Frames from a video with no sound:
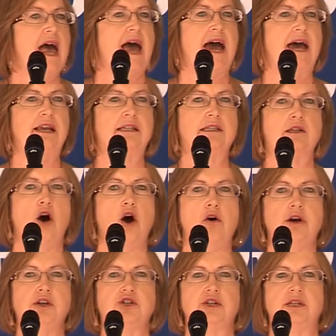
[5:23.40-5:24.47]
had its
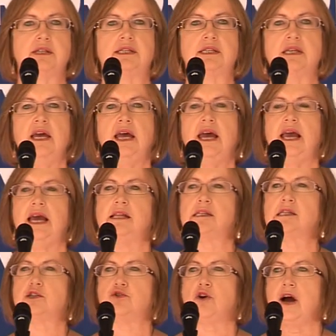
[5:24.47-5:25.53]
origins in
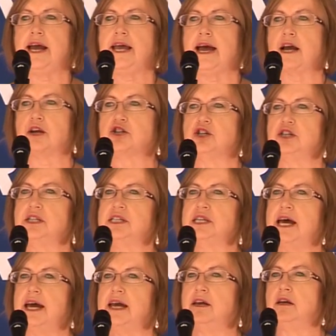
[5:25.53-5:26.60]
strike action
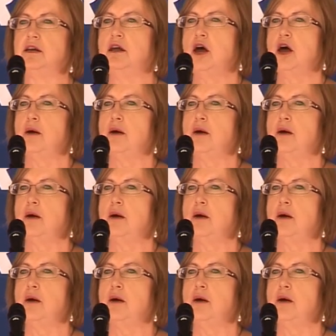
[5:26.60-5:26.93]
taken